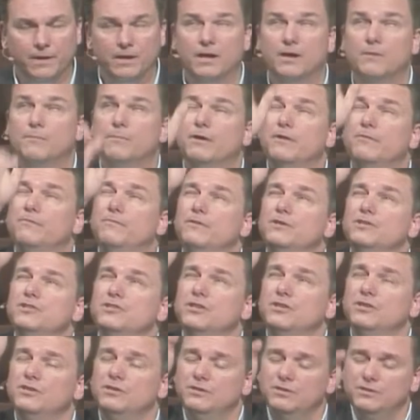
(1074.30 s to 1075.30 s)
And my
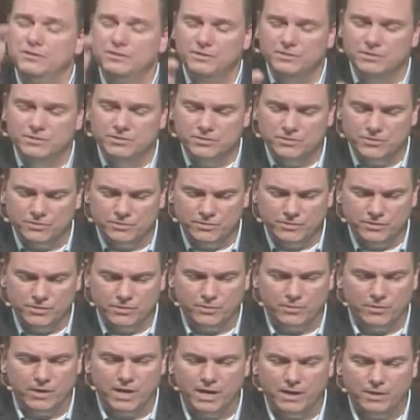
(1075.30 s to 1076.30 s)
vision turned to the
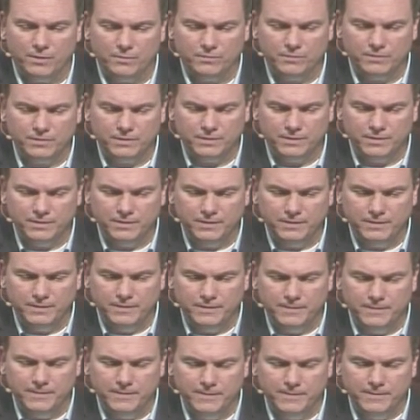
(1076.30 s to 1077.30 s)
ground.
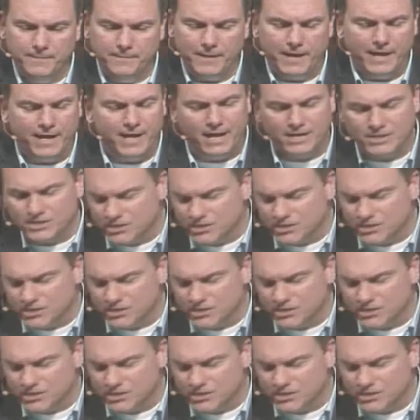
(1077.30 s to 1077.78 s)
I got